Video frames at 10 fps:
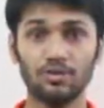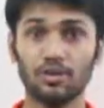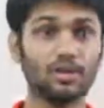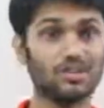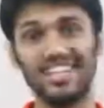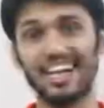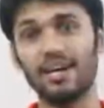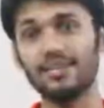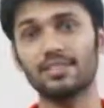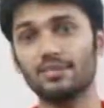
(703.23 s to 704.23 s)
because there
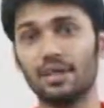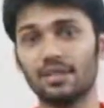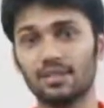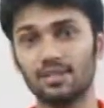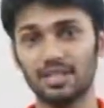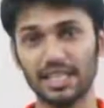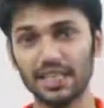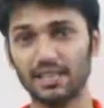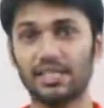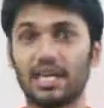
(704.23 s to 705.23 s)
are some other
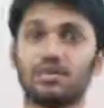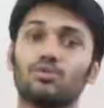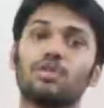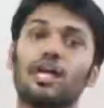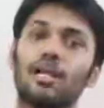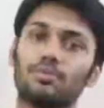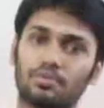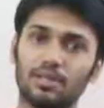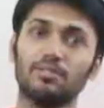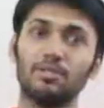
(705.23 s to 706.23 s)
things that would
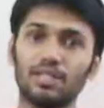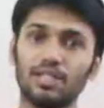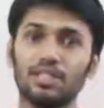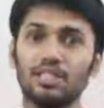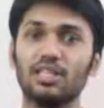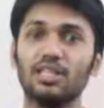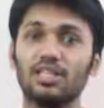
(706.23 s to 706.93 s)
help them learning